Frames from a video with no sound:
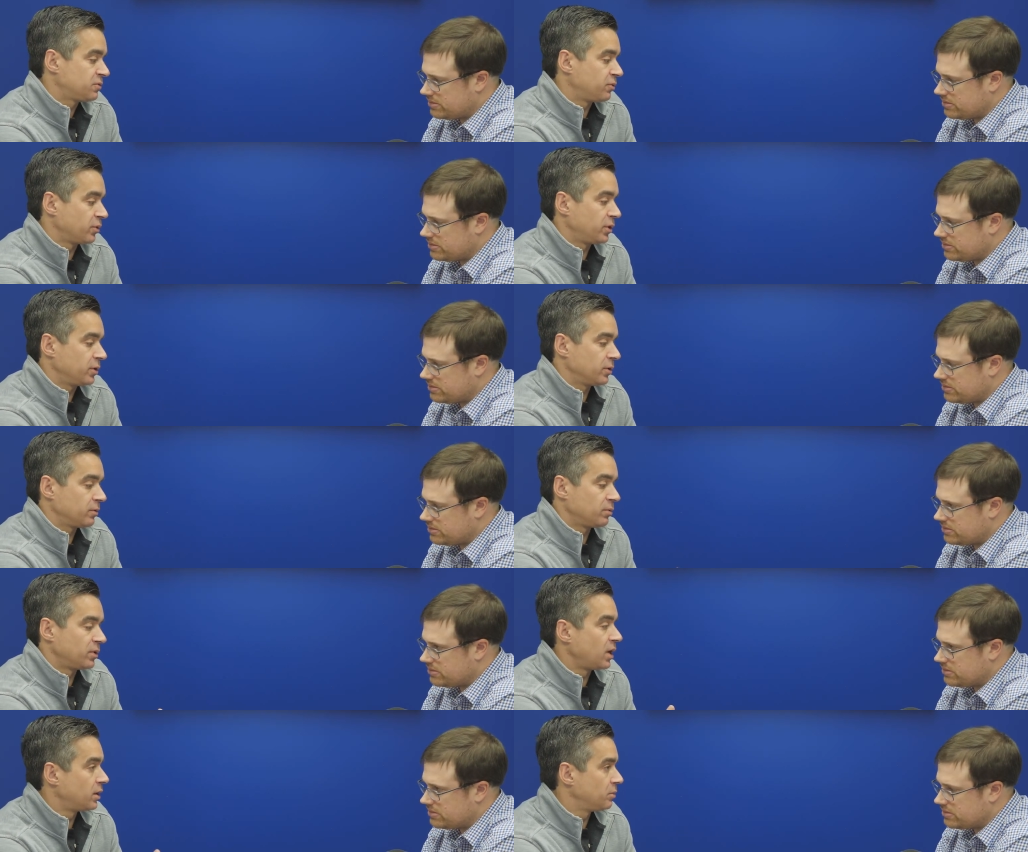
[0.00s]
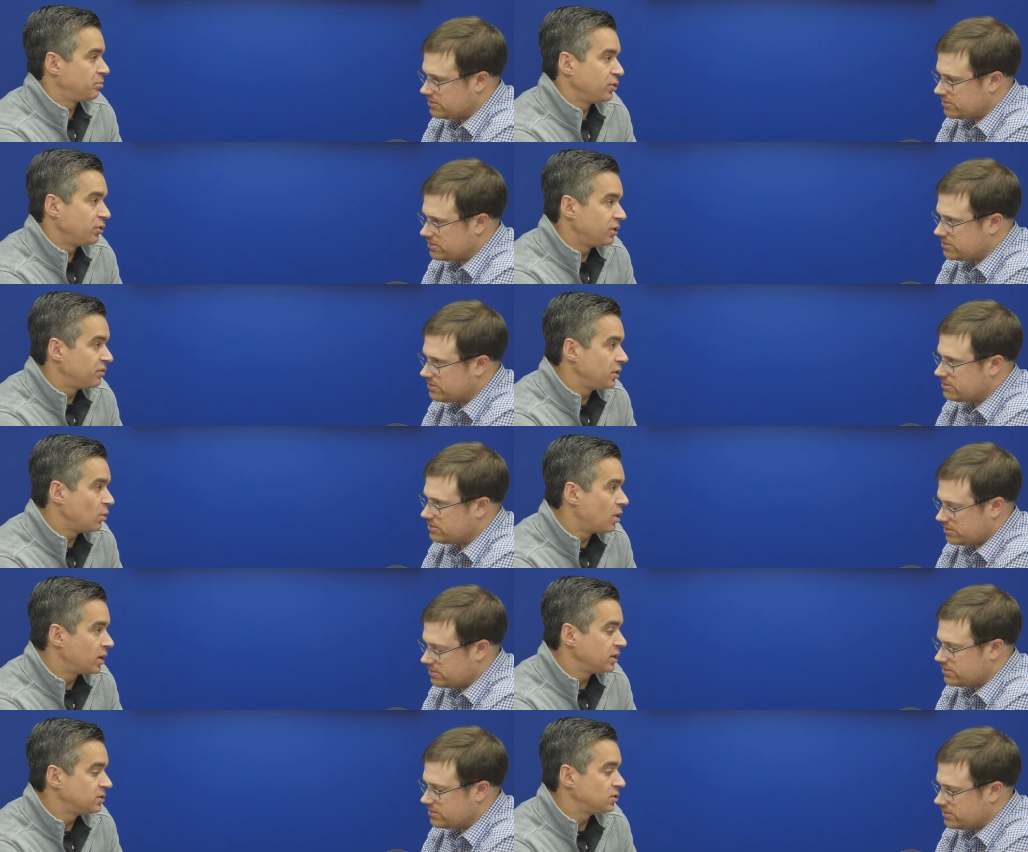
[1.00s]
Speaker 1: for your redundant boot if you
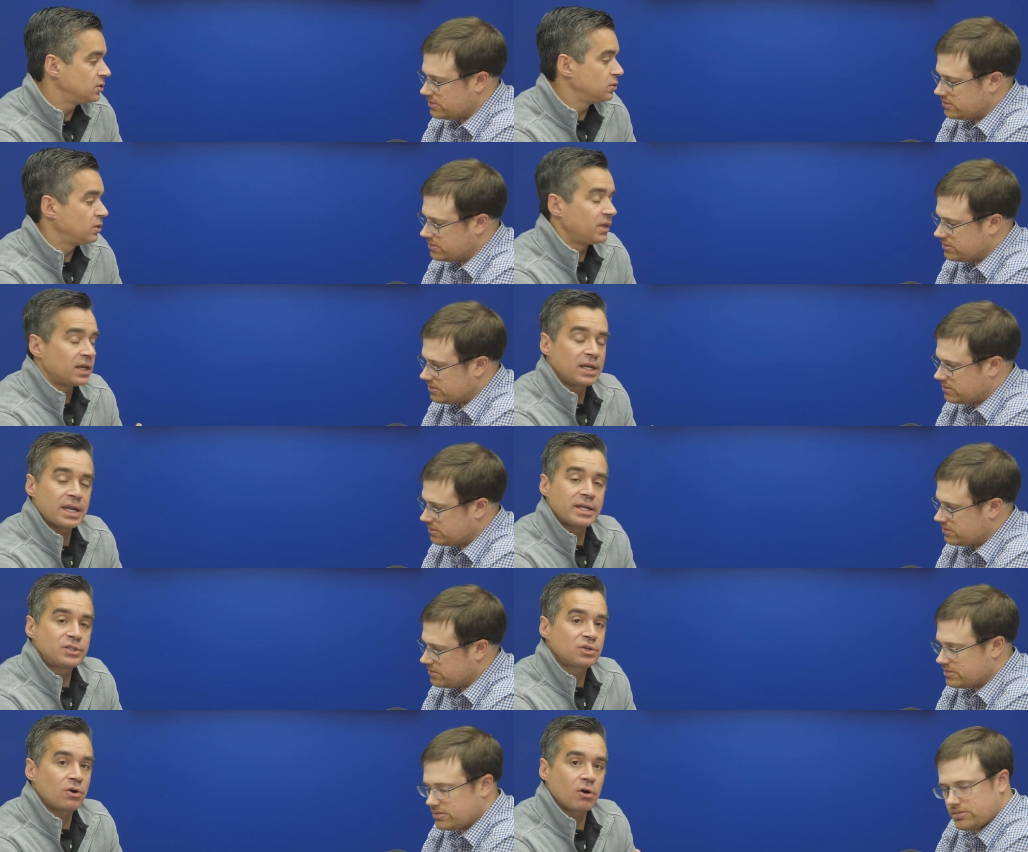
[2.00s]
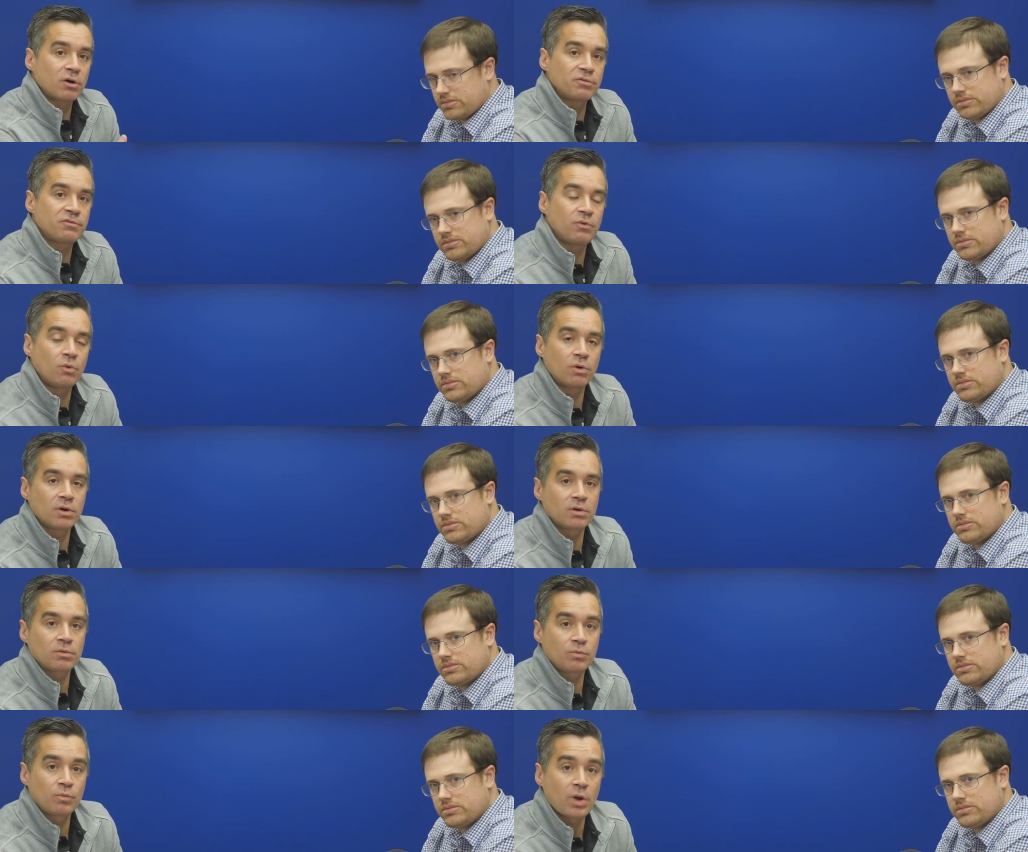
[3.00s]
wanted to, and then an edge card
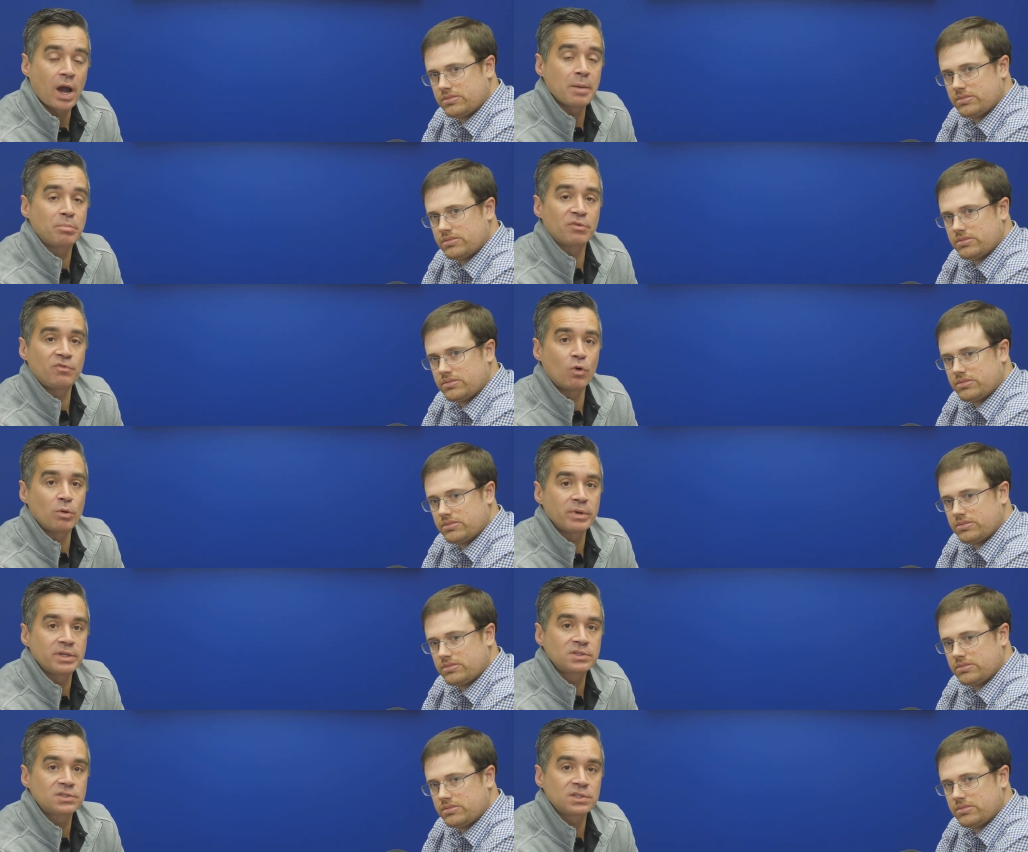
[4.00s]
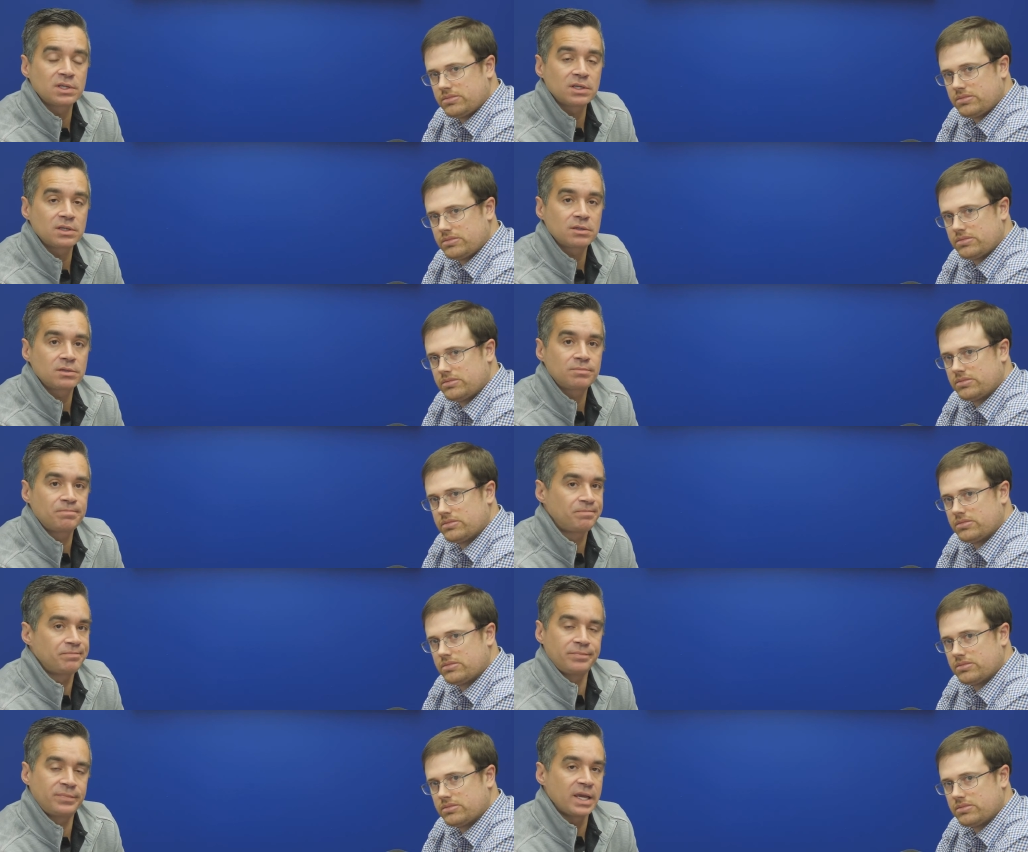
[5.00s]
for high performance uh,
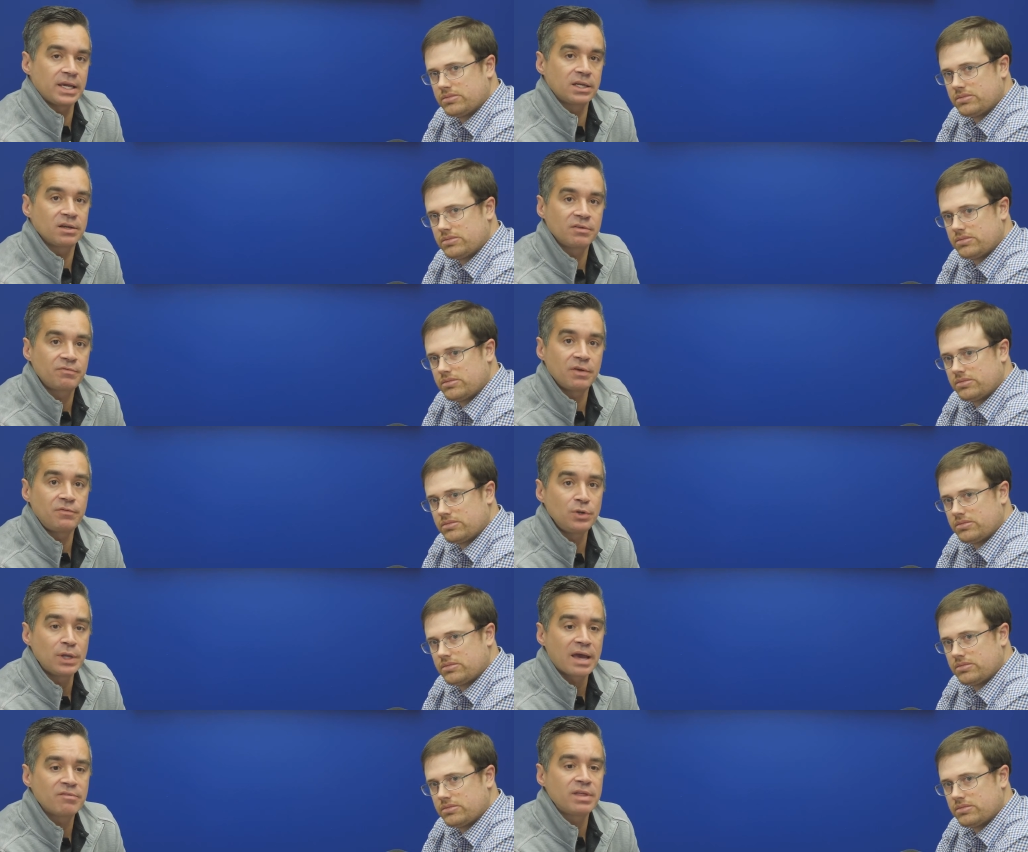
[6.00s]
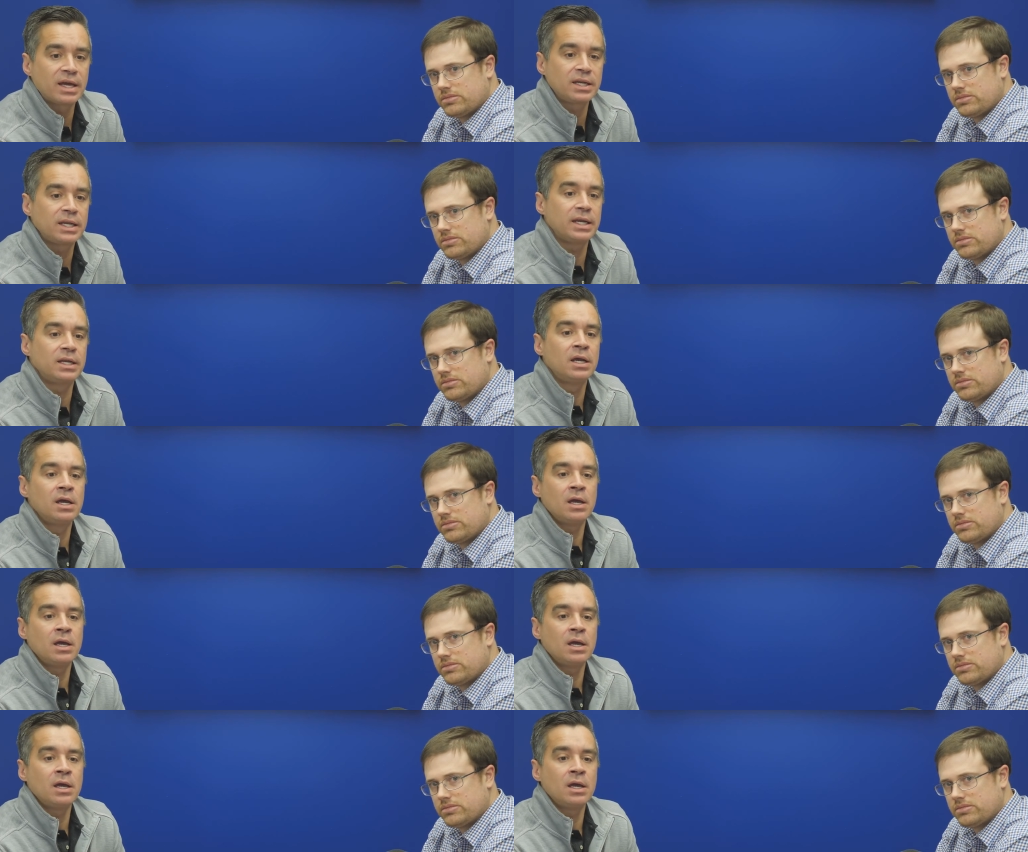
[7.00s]
data if, if you have that need.